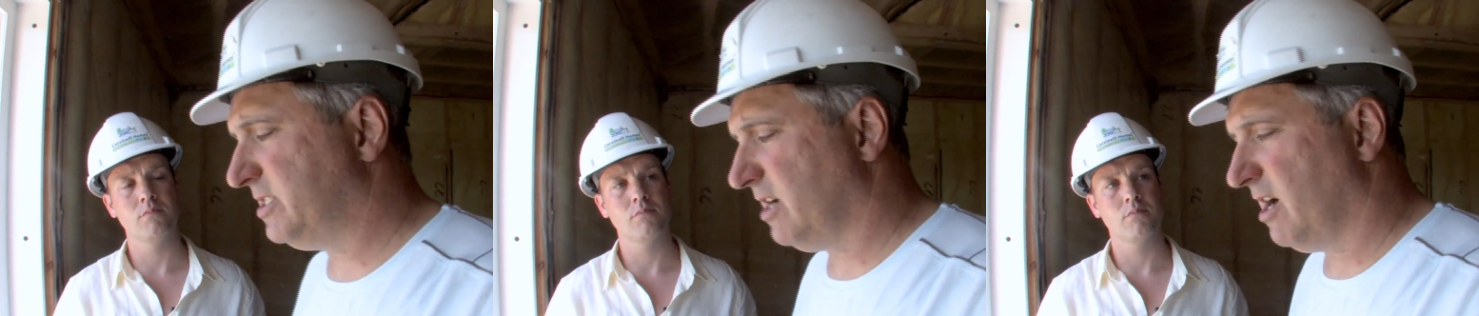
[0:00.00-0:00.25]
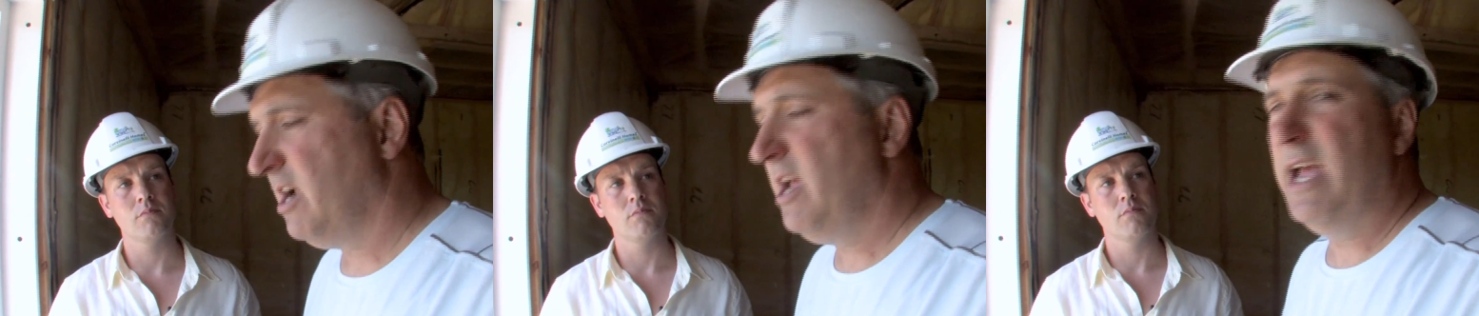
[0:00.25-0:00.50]

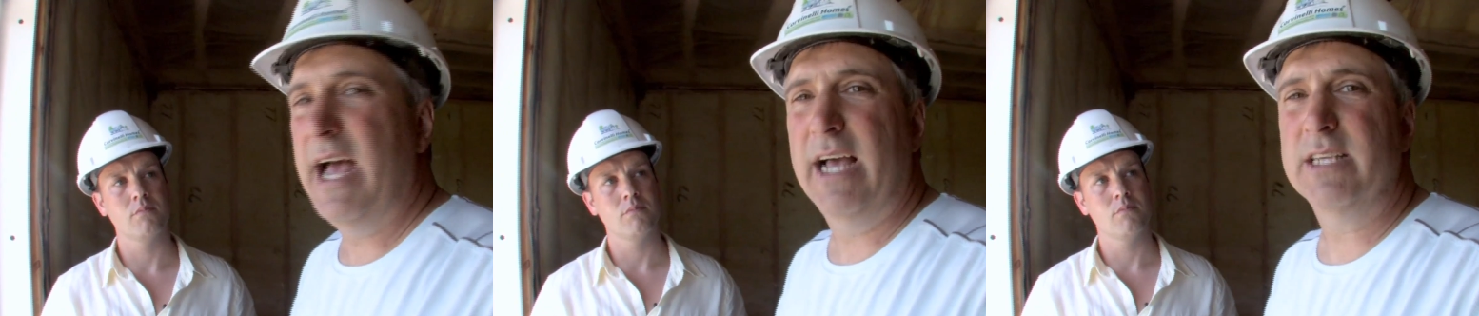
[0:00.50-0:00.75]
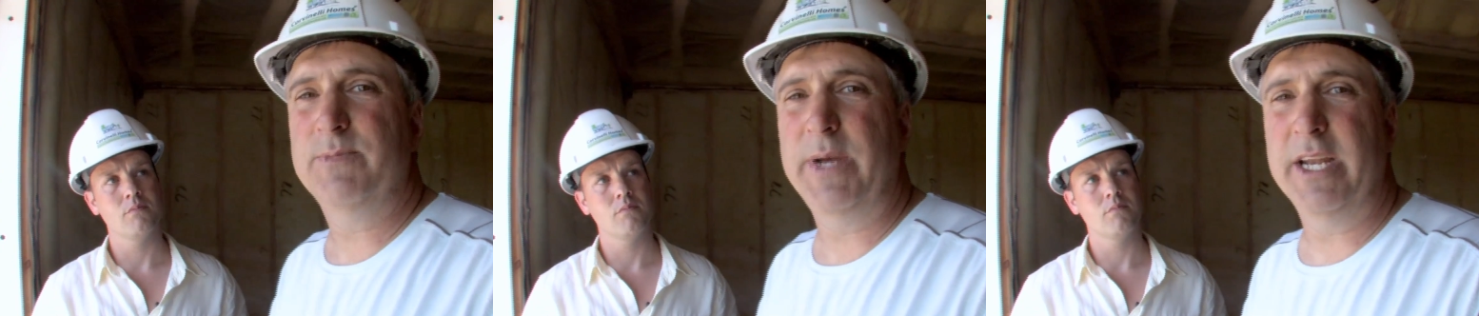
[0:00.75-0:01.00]
Speaker 1: Star
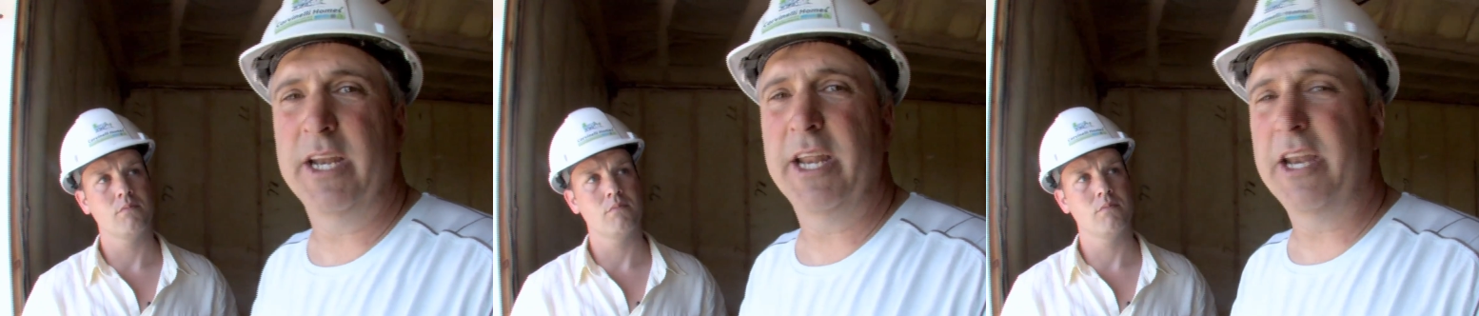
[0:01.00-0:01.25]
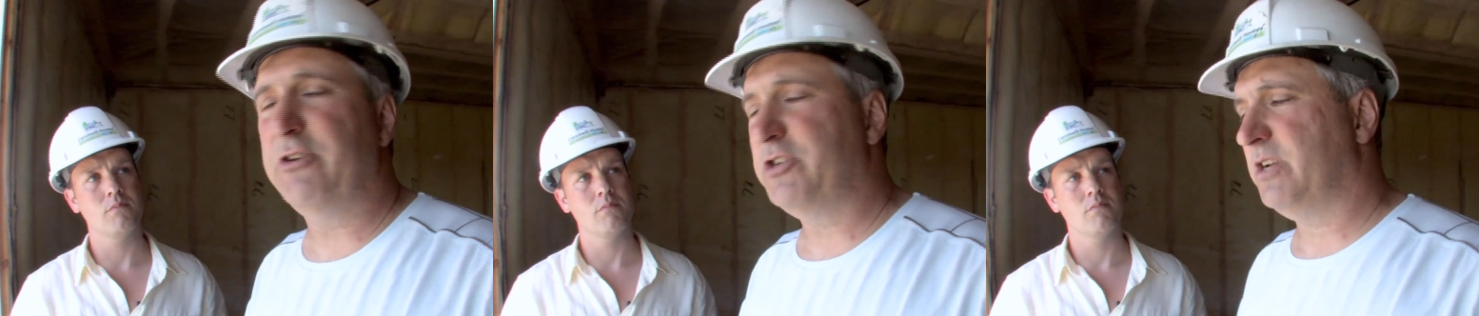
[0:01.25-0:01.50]
as being
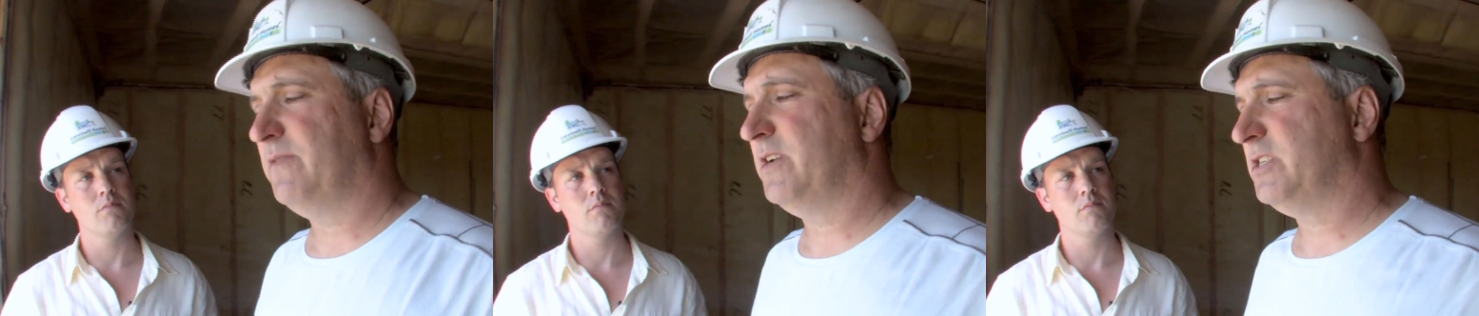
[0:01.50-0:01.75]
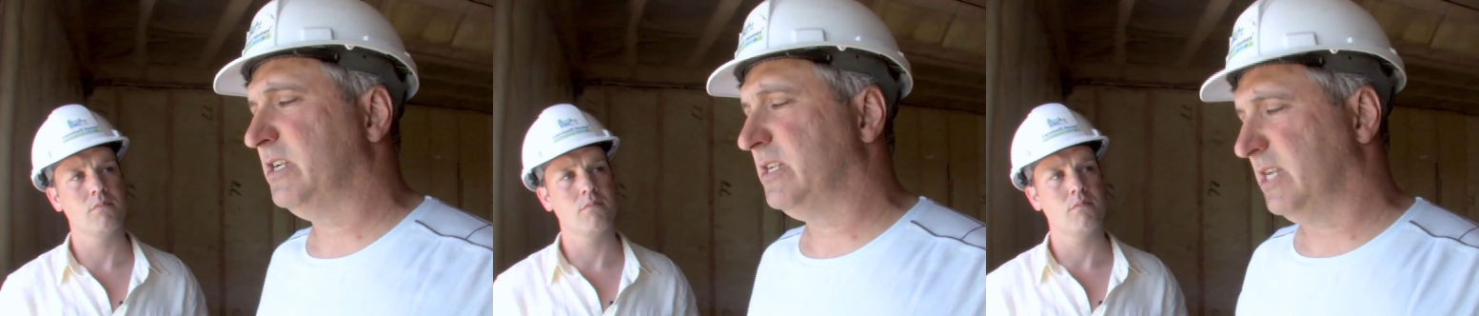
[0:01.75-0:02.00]
an energy
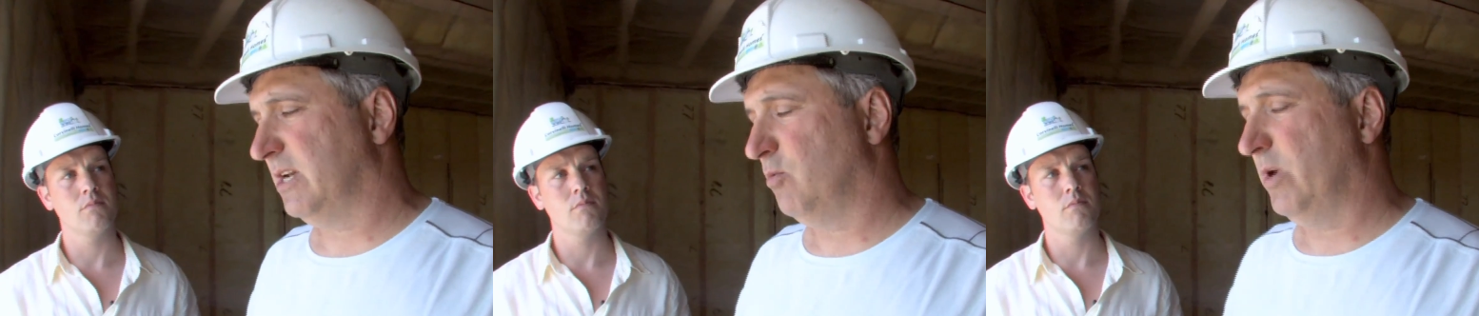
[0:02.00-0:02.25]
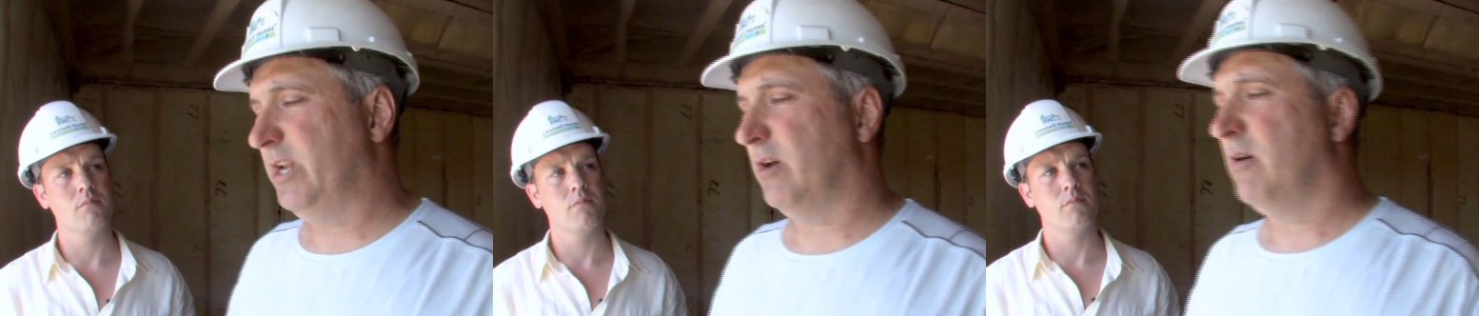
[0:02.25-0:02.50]
efficient
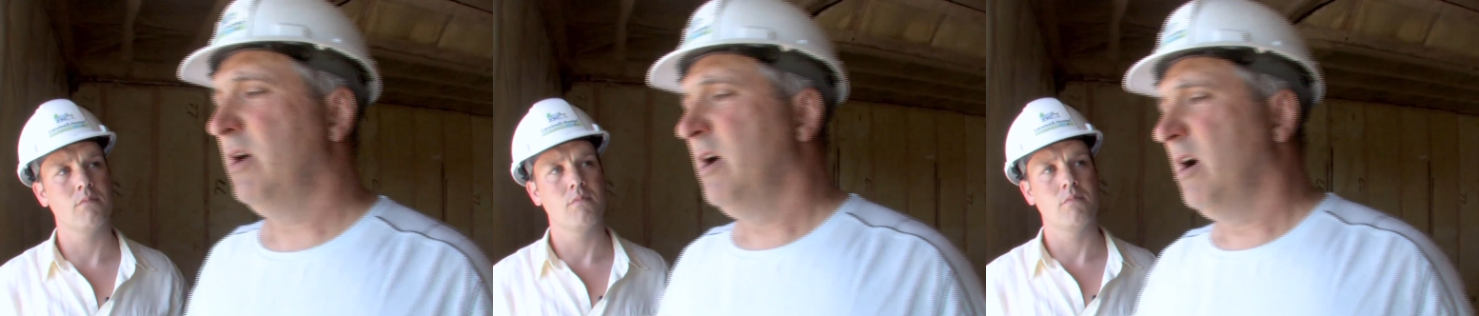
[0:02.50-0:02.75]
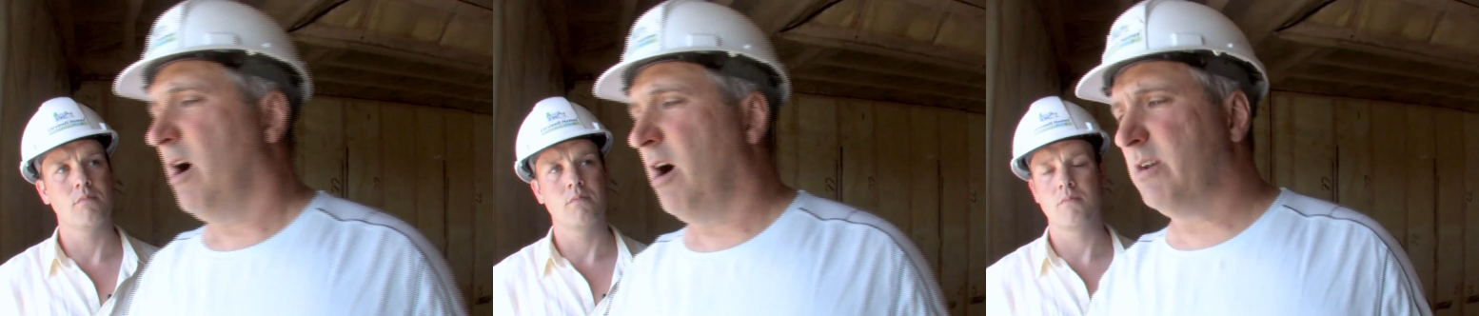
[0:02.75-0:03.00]
uh, window.
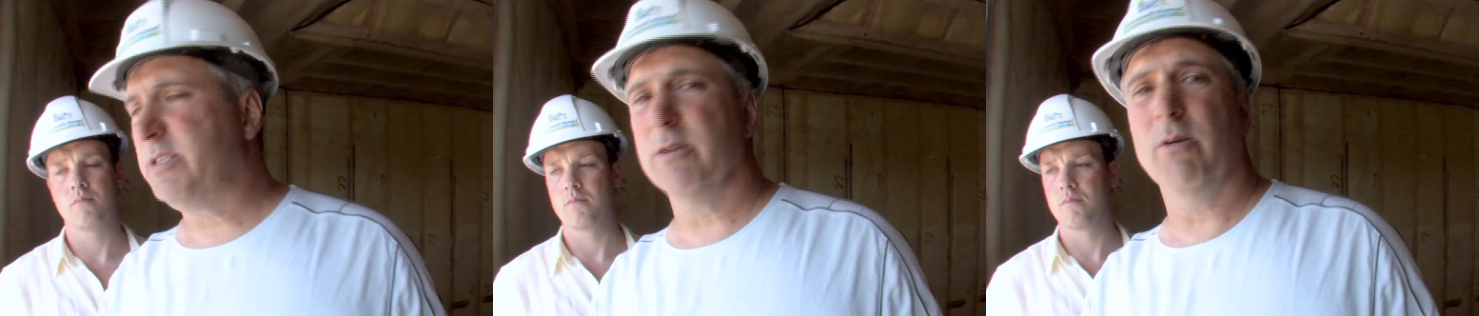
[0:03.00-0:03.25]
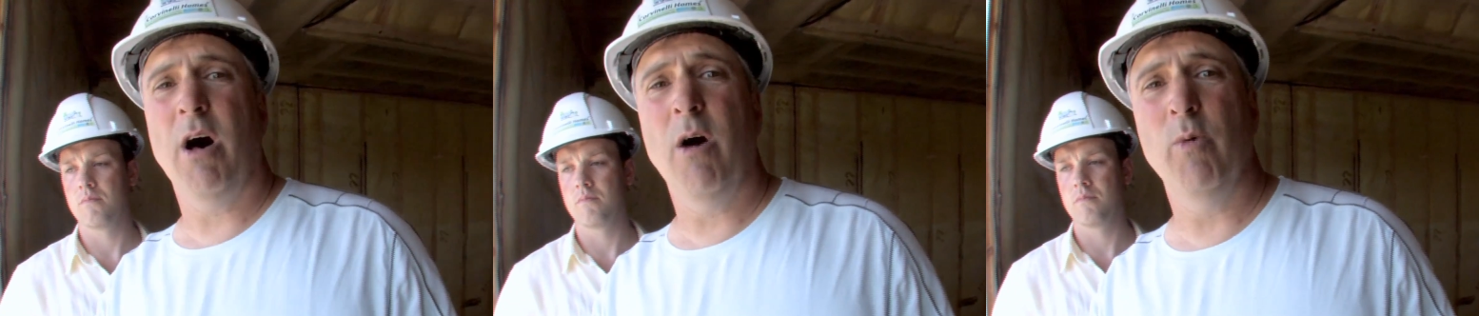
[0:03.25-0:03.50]

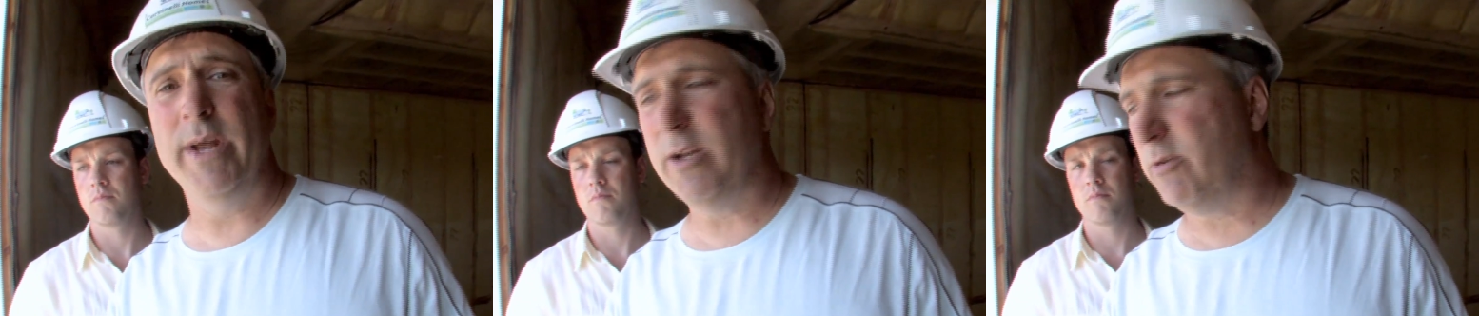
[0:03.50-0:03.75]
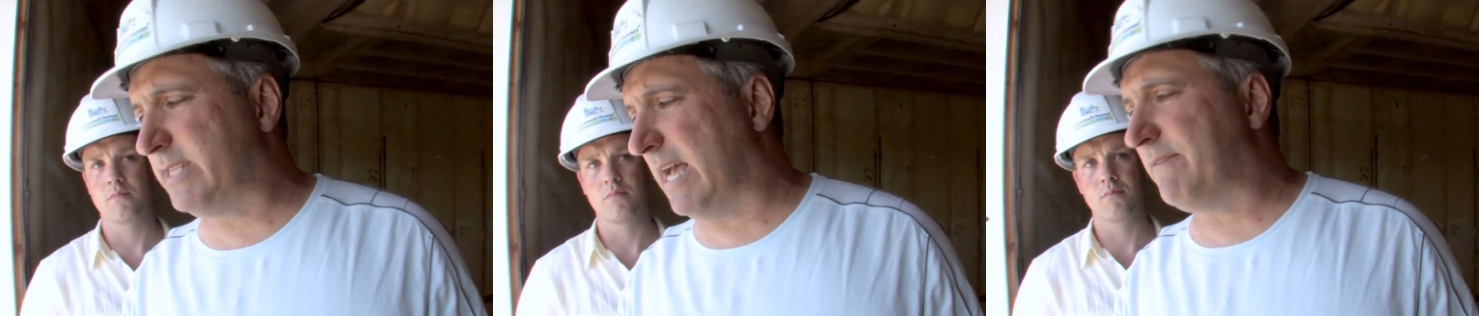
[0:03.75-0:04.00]
Also, all windows